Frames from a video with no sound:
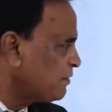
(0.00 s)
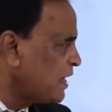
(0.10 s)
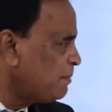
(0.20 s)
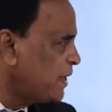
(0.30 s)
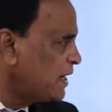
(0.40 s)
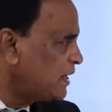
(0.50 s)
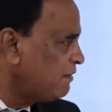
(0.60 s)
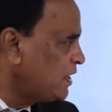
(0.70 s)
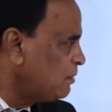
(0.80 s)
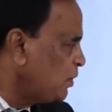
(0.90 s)
file made
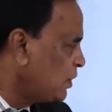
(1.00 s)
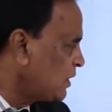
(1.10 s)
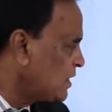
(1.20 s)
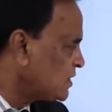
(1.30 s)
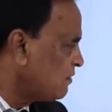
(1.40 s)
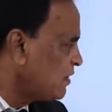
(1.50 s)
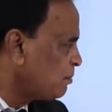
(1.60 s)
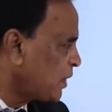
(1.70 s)
available on the server